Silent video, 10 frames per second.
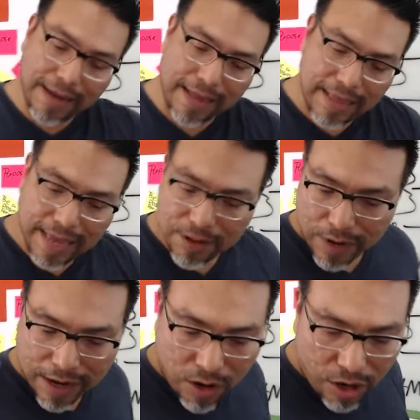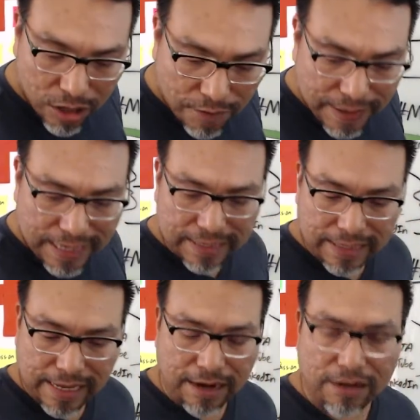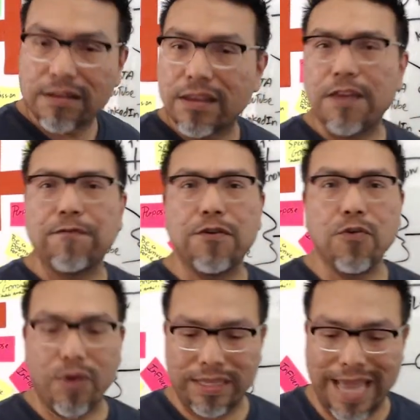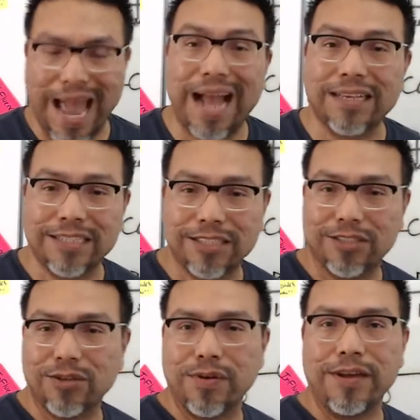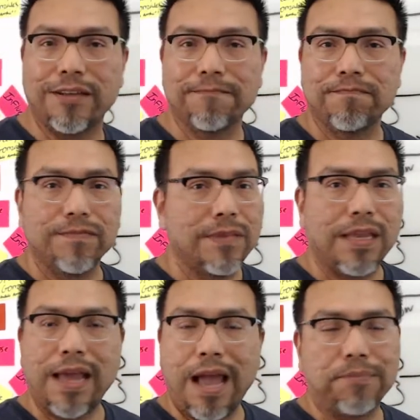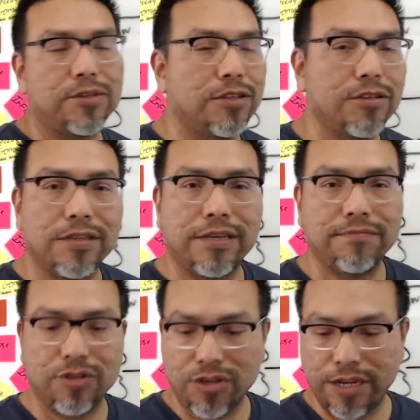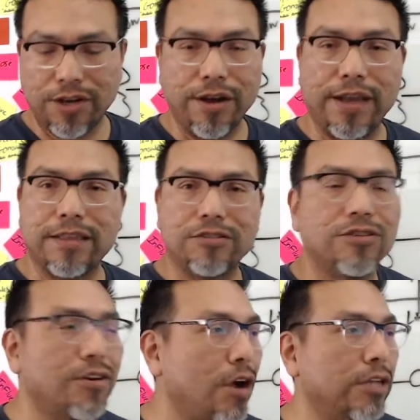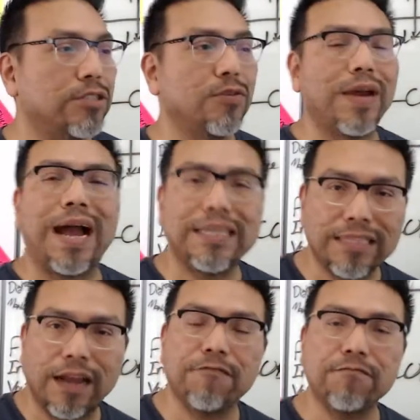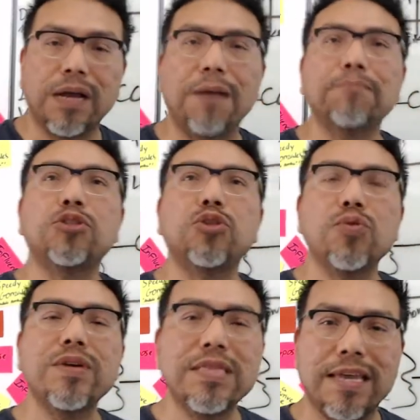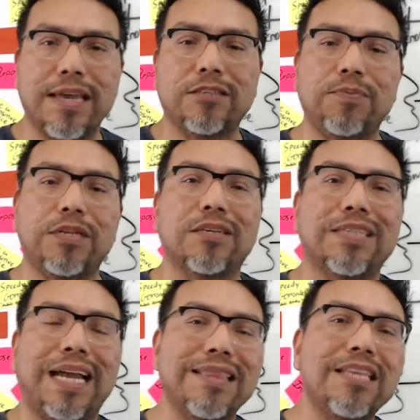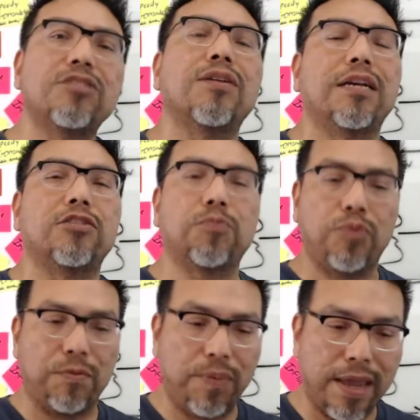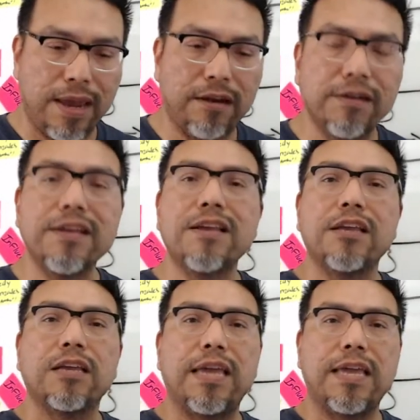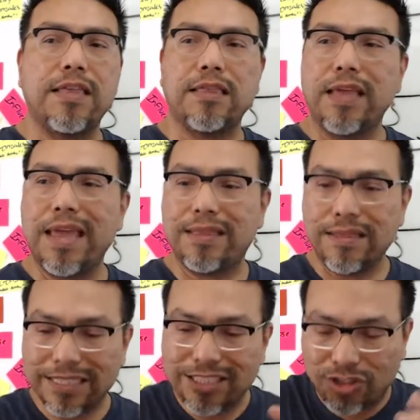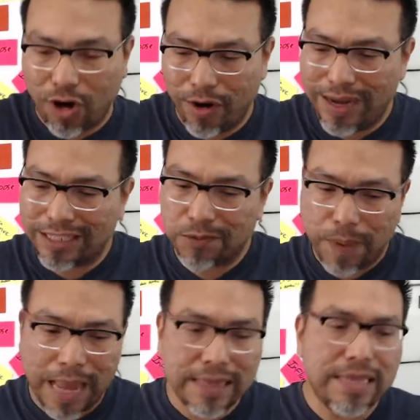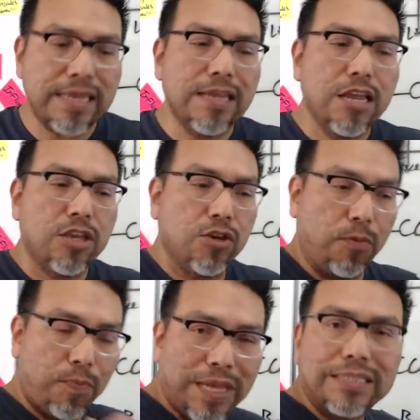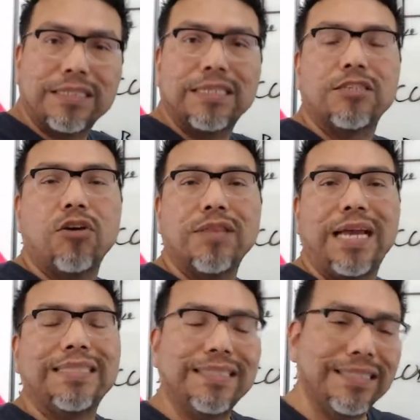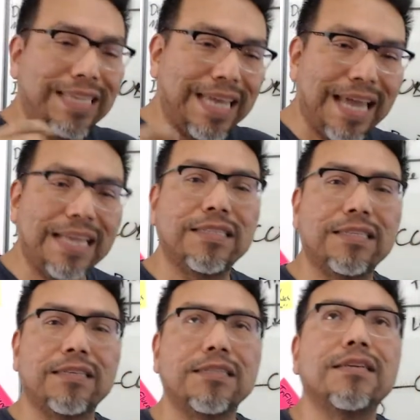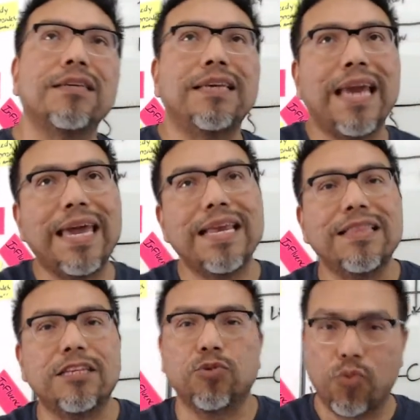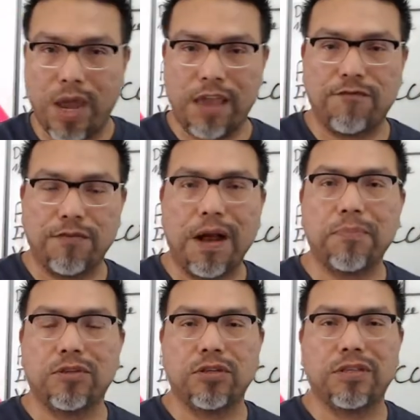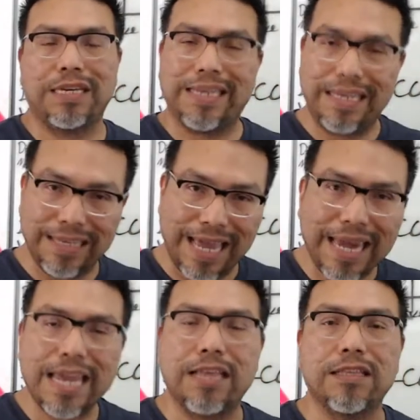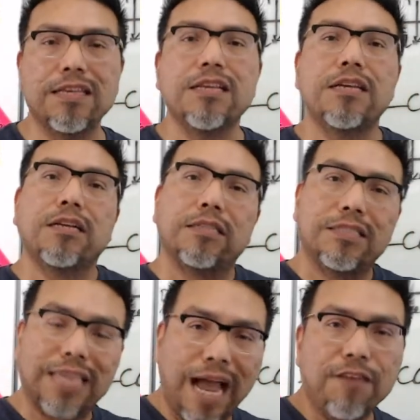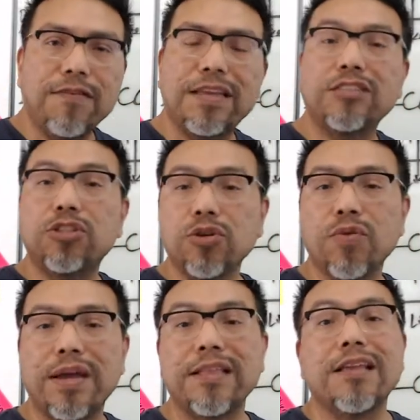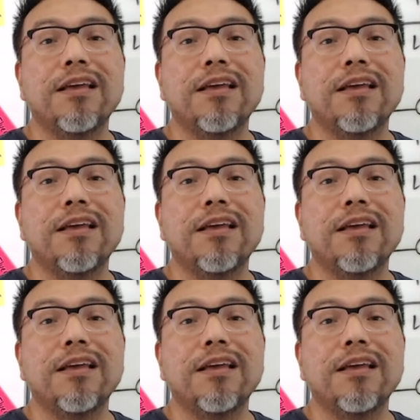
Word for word: And anyway, all of it is there. If you want access to it, absolutely you can go ahead. There's no cost to it. I i I'm doing this because I need you guys to prepare and and start expanding your business online. Get get in this wave of opportunity. Get in. Dive in, do it.